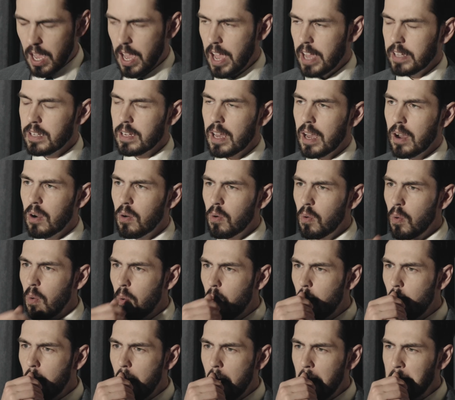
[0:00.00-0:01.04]
And now,
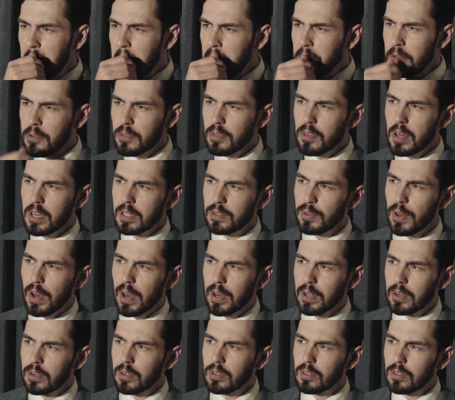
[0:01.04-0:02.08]
another thing
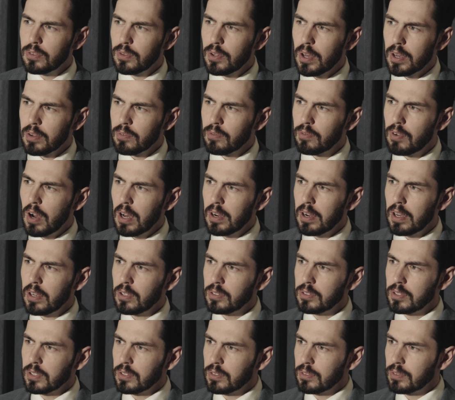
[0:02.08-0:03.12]
that Von
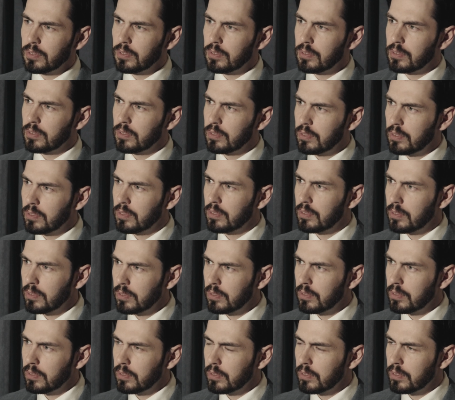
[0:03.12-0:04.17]
Helton
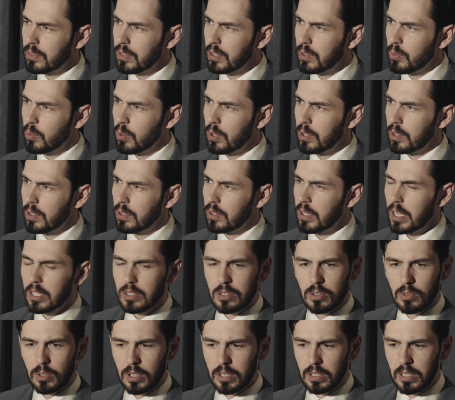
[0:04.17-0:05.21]
would like
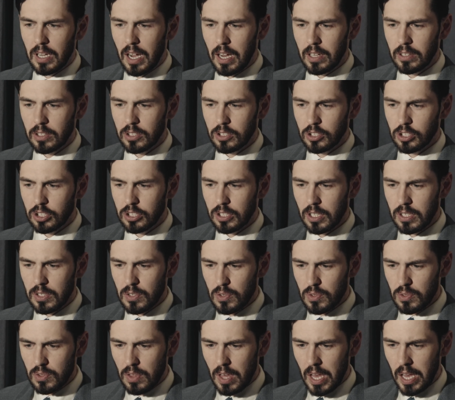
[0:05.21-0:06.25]
to acknowledge
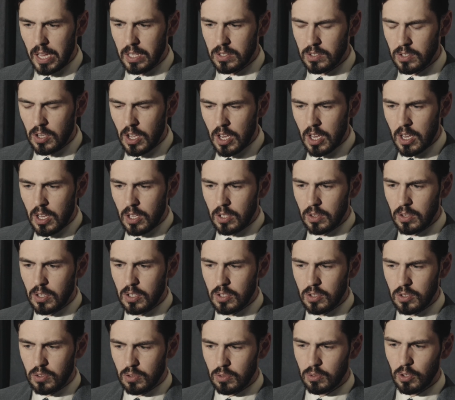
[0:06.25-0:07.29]
is that
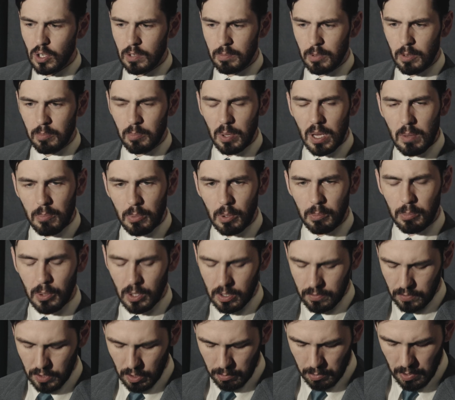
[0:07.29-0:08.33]
this group of people, part
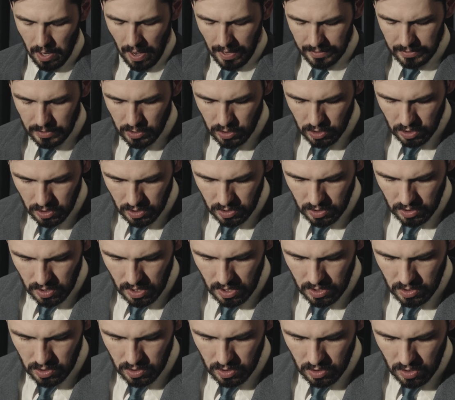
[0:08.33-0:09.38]
of their practices
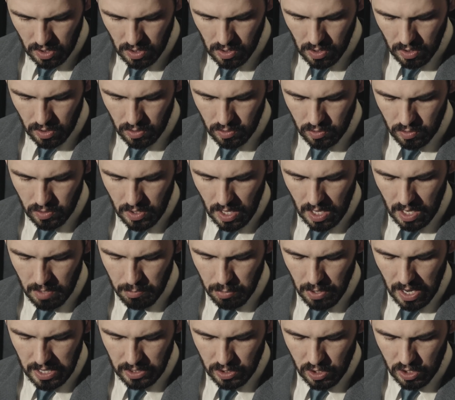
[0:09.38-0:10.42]
is they
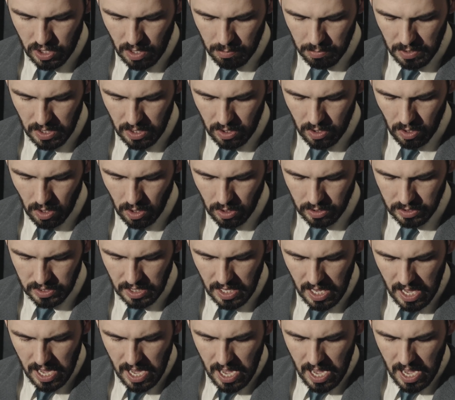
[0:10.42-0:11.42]
practice something called